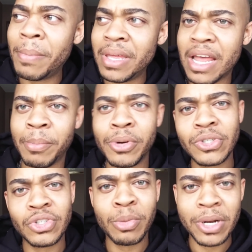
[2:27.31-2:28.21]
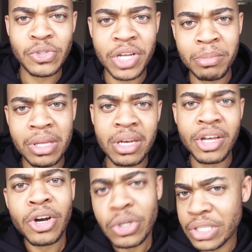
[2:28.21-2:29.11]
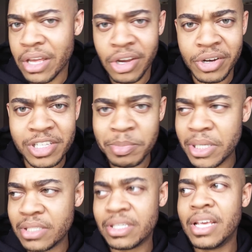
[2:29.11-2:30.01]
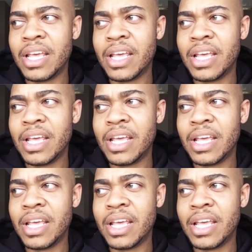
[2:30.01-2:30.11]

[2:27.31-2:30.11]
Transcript: I mean, I'm pretty sure nobody's trying to be the Duggars out here in this piece